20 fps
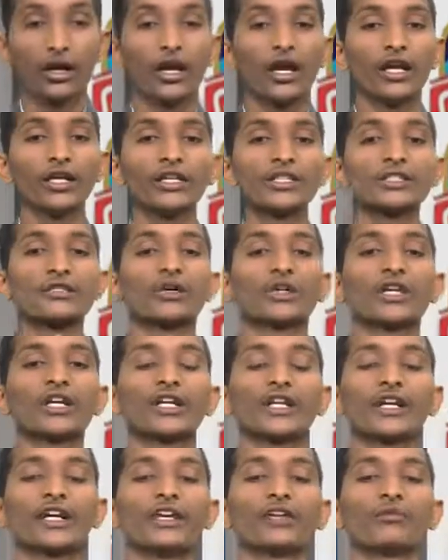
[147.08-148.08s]
it is
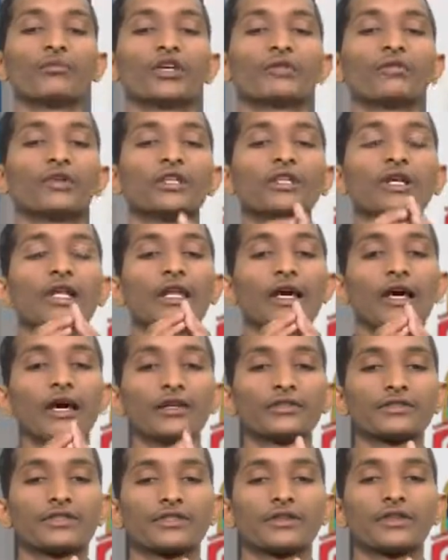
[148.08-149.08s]
located in between the
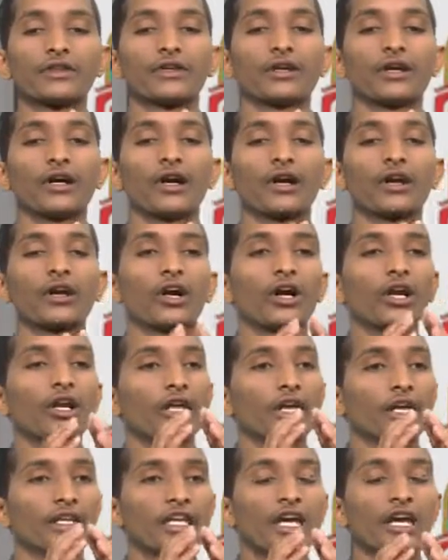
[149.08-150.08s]
lungs, called
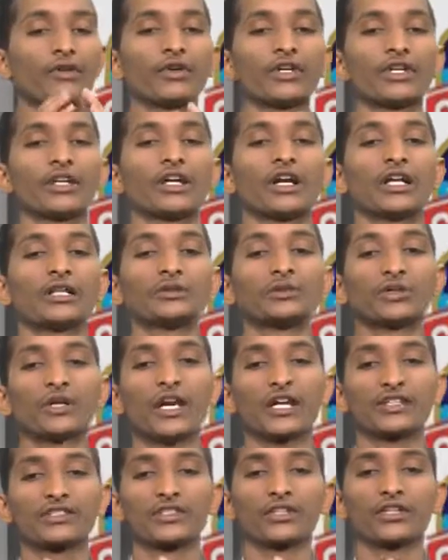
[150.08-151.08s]
a cavity called
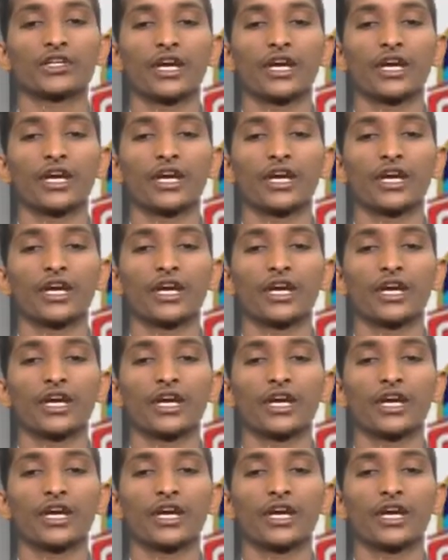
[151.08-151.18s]
thoracic